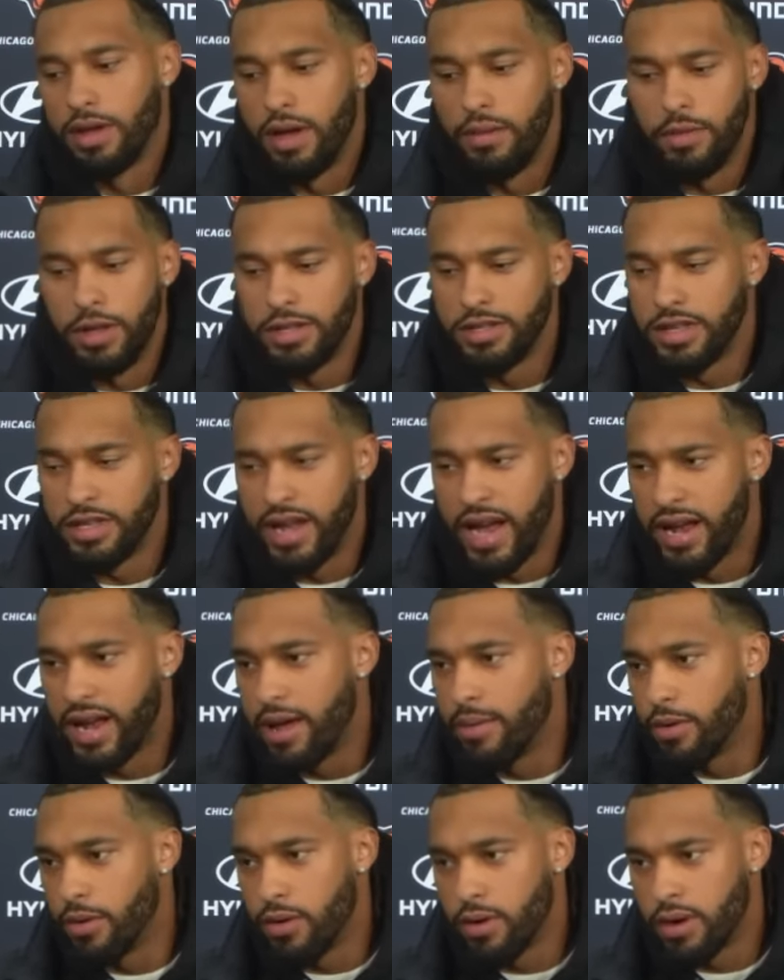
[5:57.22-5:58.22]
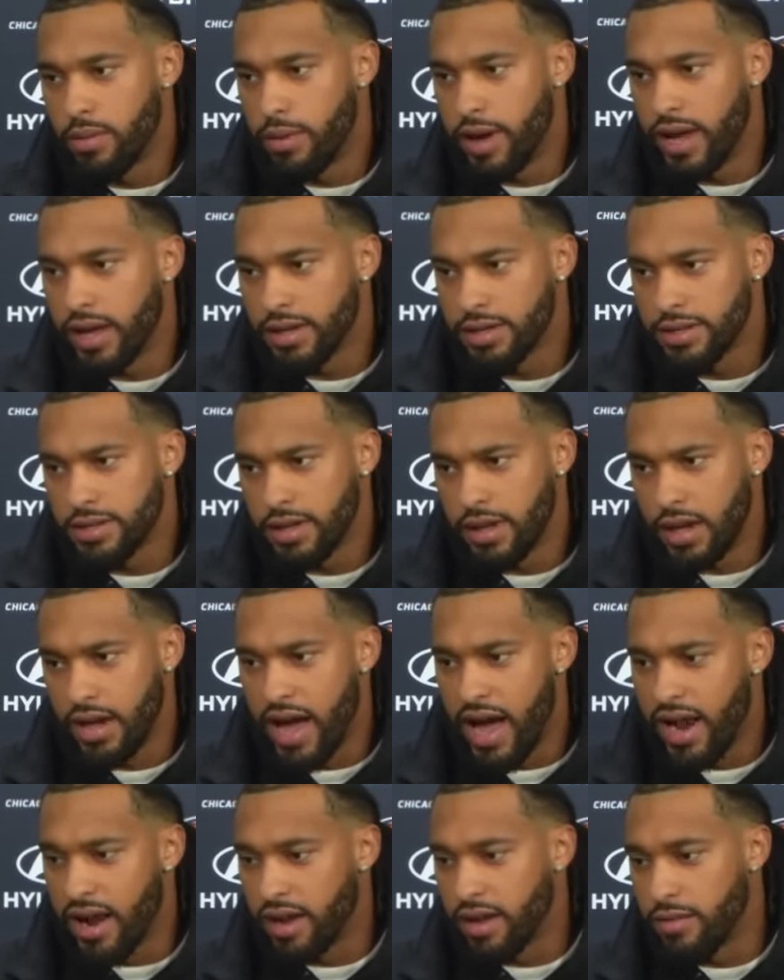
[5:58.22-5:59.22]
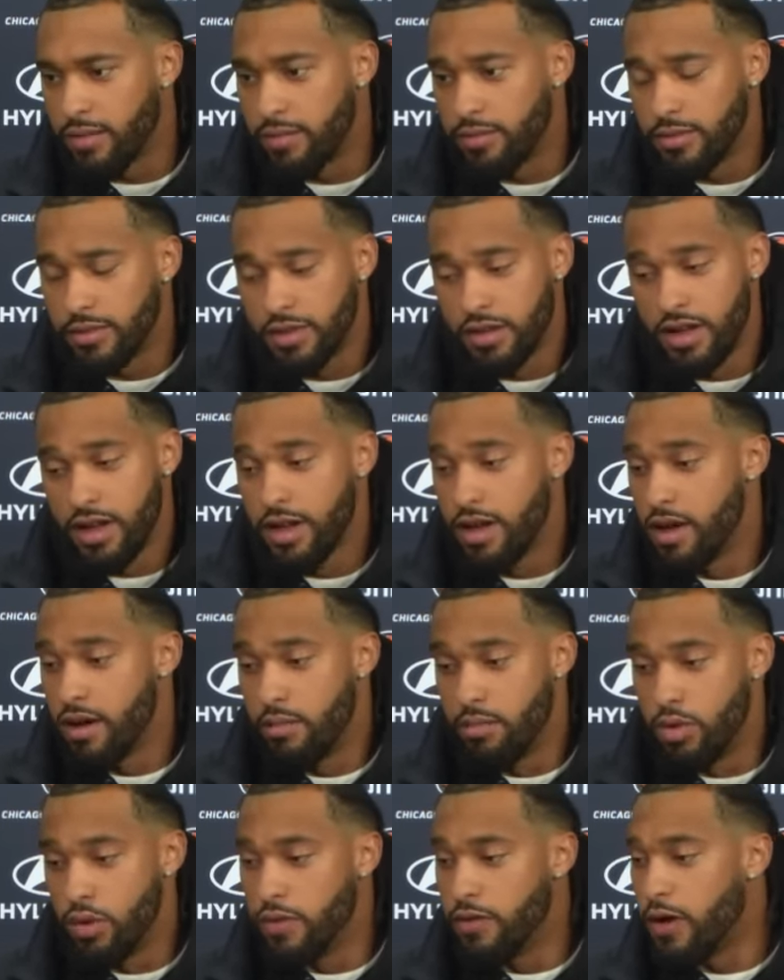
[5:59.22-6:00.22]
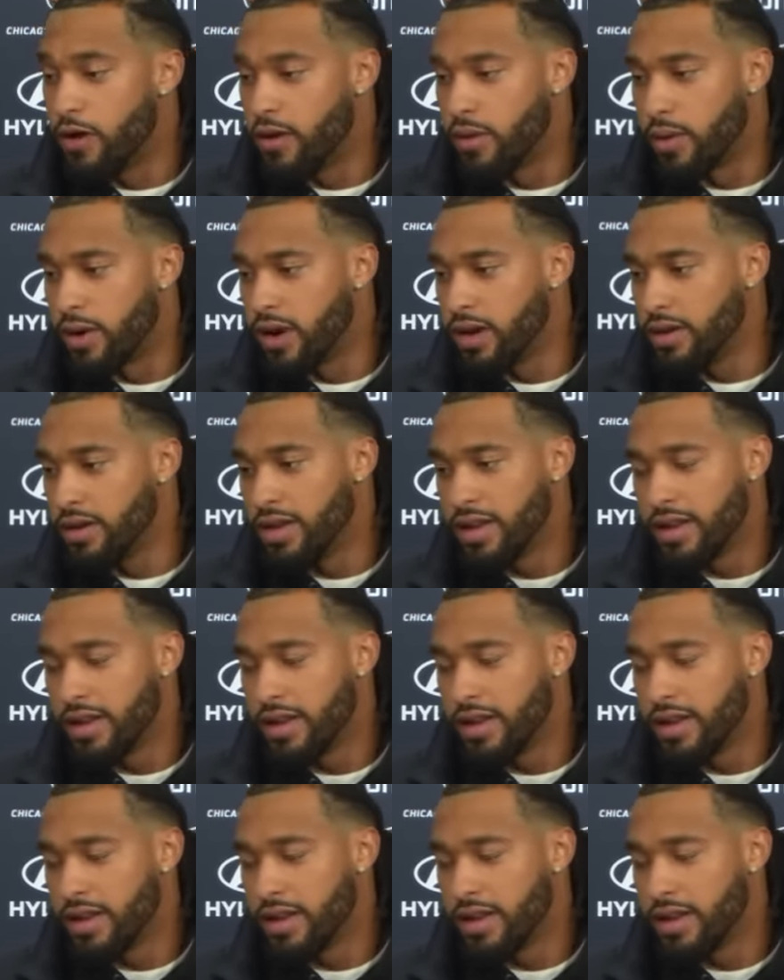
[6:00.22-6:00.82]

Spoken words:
I mean, he's a dynamic quarterback, guy that can move on the run. He's